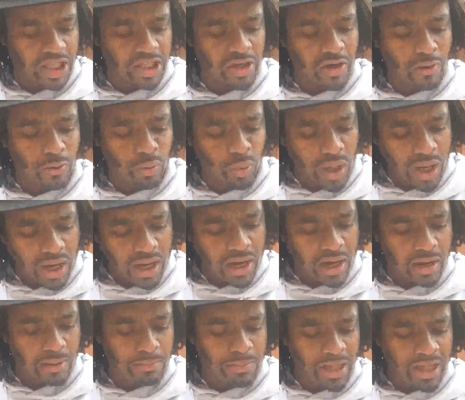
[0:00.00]
And
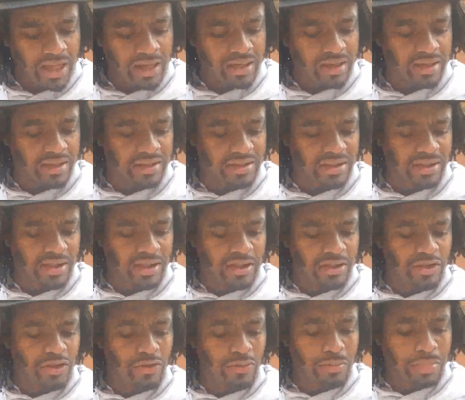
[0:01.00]
Hawa bade us
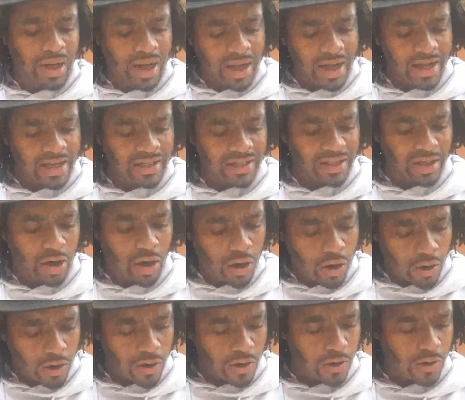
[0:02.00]
to bind
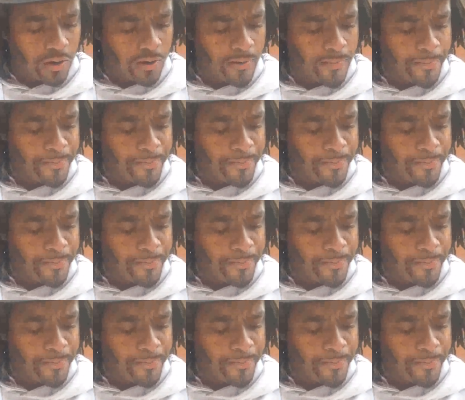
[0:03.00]
all.